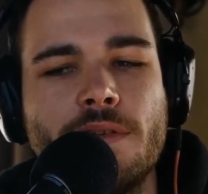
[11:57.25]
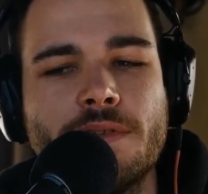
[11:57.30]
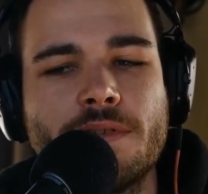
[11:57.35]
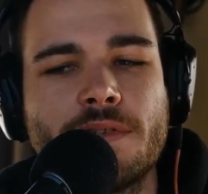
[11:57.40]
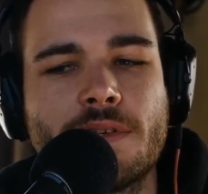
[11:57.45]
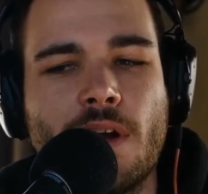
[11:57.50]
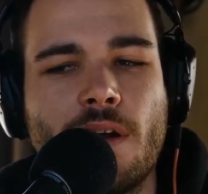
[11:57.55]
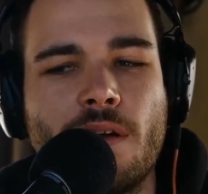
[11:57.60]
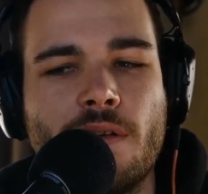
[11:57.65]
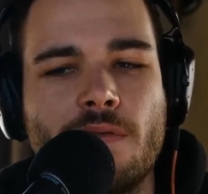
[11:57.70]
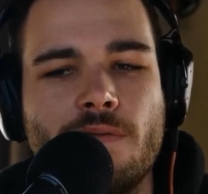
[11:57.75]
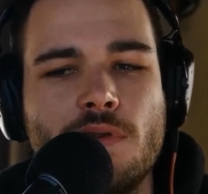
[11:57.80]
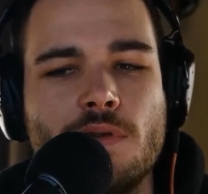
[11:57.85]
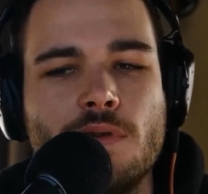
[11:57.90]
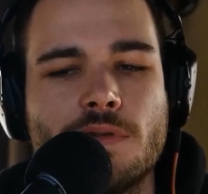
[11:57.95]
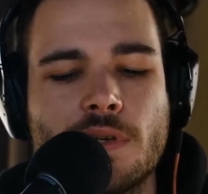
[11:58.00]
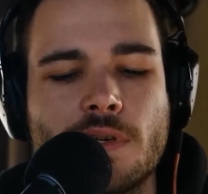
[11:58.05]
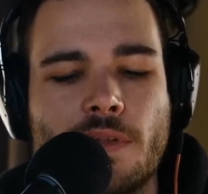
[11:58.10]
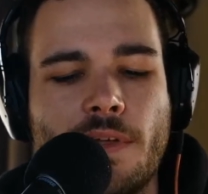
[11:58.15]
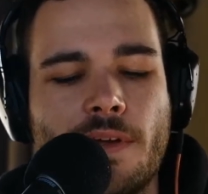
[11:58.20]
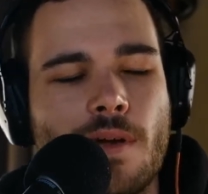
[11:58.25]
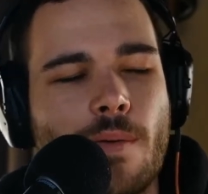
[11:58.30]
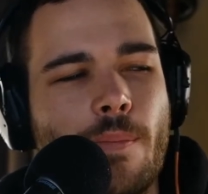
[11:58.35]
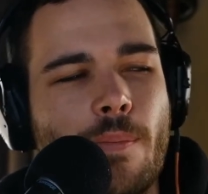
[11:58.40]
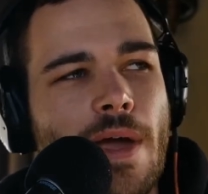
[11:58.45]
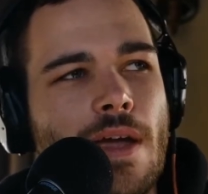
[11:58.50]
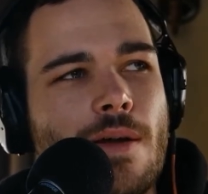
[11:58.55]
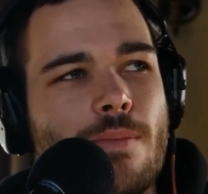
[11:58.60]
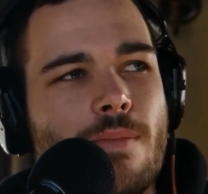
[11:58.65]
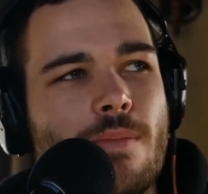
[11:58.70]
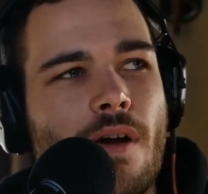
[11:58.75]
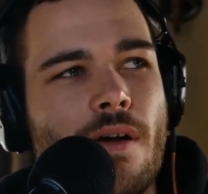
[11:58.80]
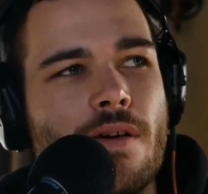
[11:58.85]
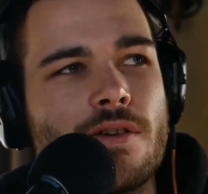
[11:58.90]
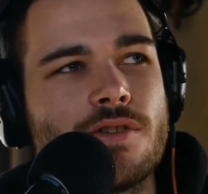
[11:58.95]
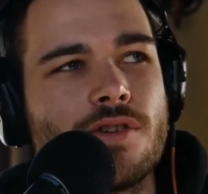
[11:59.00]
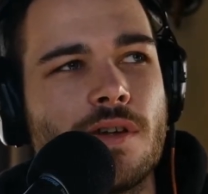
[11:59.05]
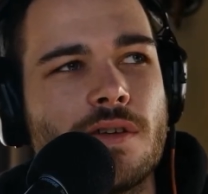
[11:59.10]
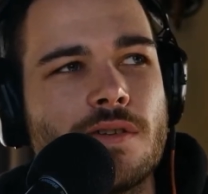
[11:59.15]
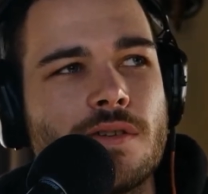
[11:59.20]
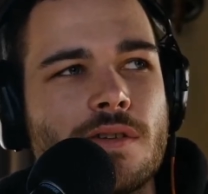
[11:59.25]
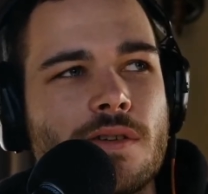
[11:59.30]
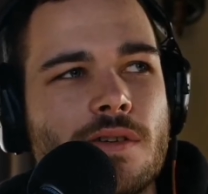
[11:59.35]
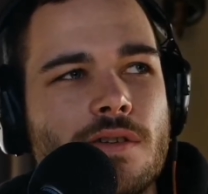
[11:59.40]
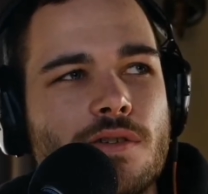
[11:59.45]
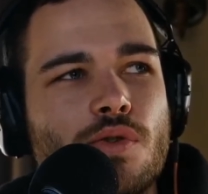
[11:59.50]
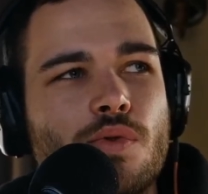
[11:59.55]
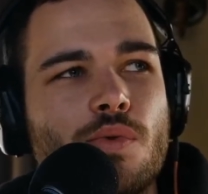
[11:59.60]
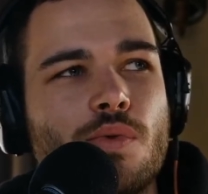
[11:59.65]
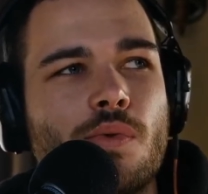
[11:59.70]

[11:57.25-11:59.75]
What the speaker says: instead of using like a paintbrush as a